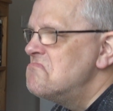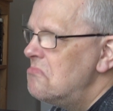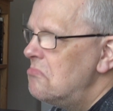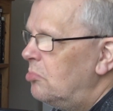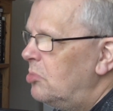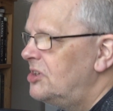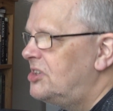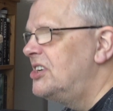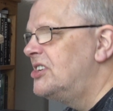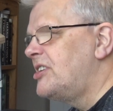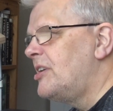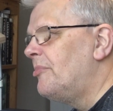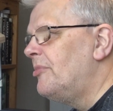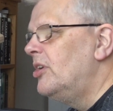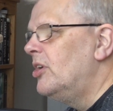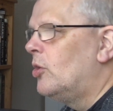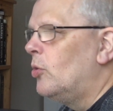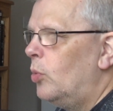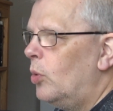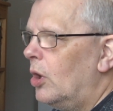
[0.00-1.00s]
which is something
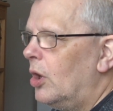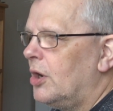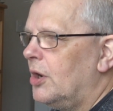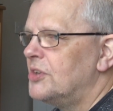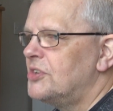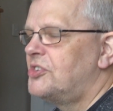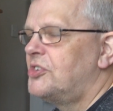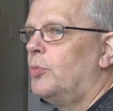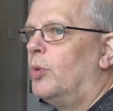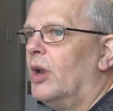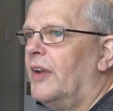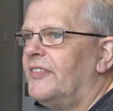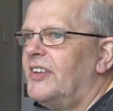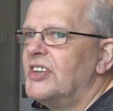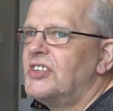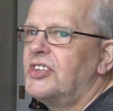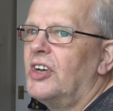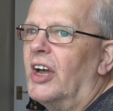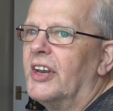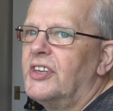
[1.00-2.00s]
you can work on. So what I've
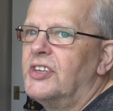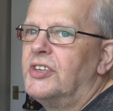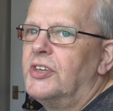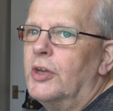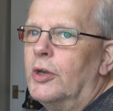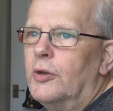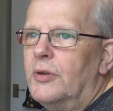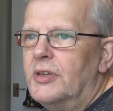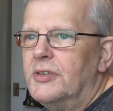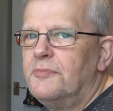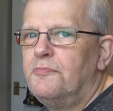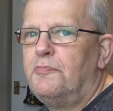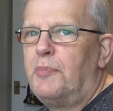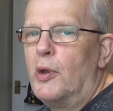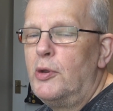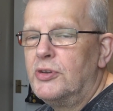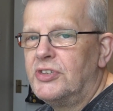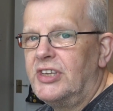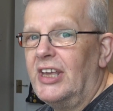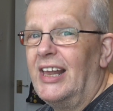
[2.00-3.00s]
decided to do is
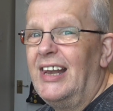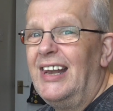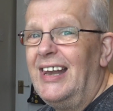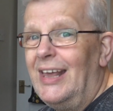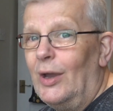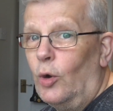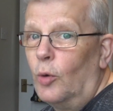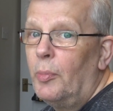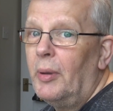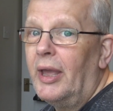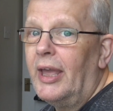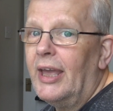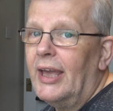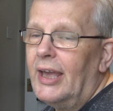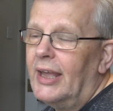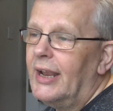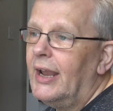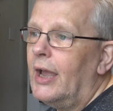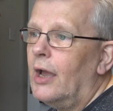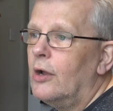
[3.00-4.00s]
boost it a little bit
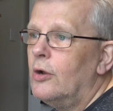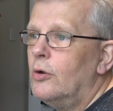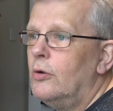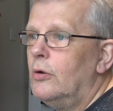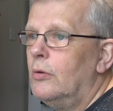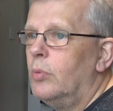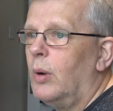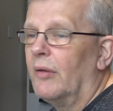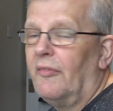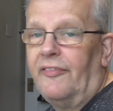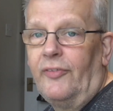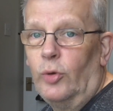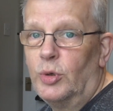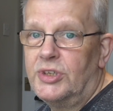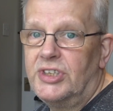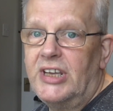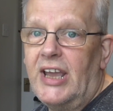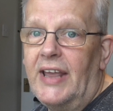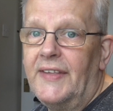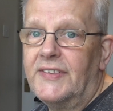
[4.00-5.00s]
and go
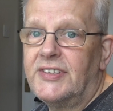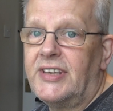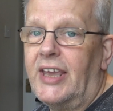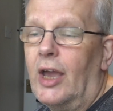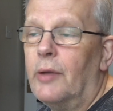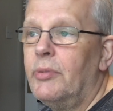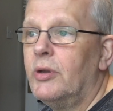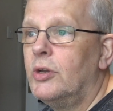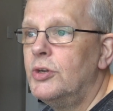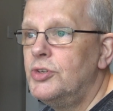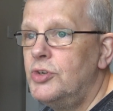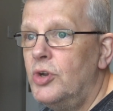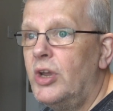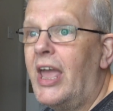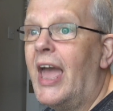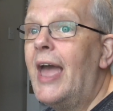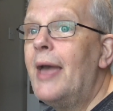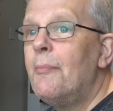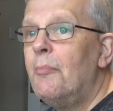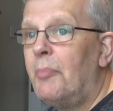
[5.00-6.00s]
1/48th scale, because you
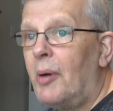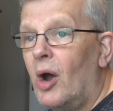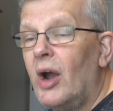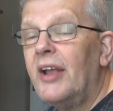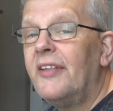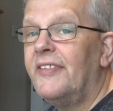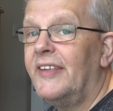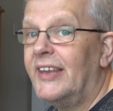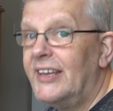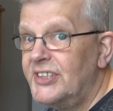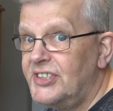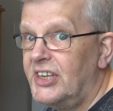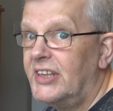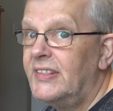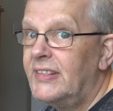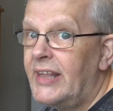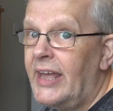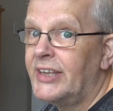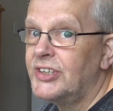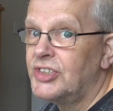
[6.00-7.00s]
can buy things
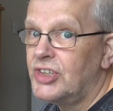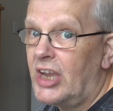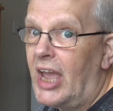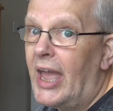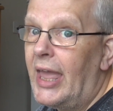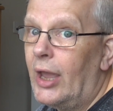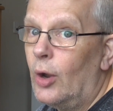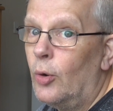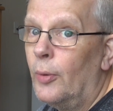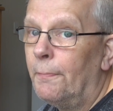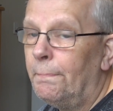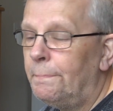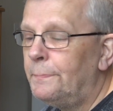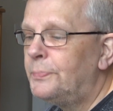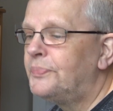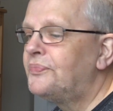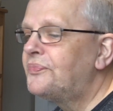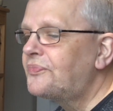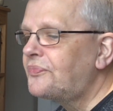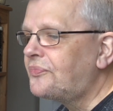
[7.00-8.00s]
in that scale.
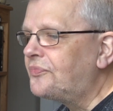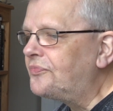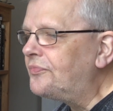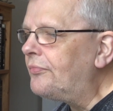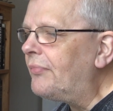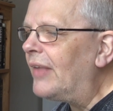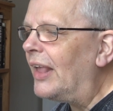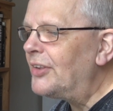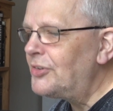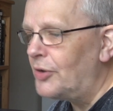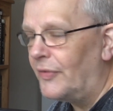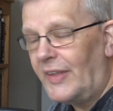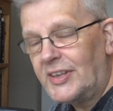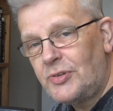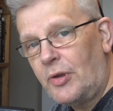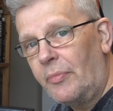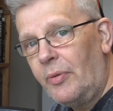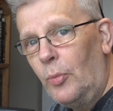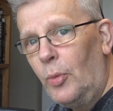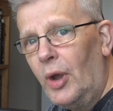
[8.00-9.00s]
So that's
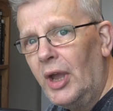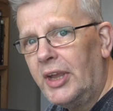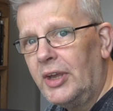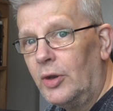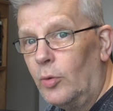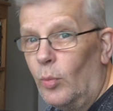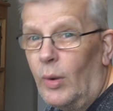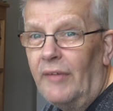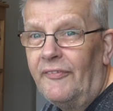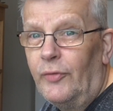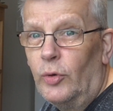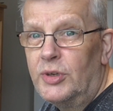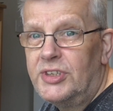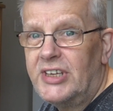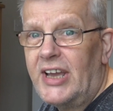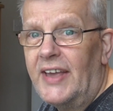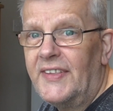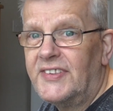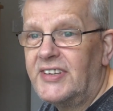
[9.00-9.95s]
what I've been working on. 1/48th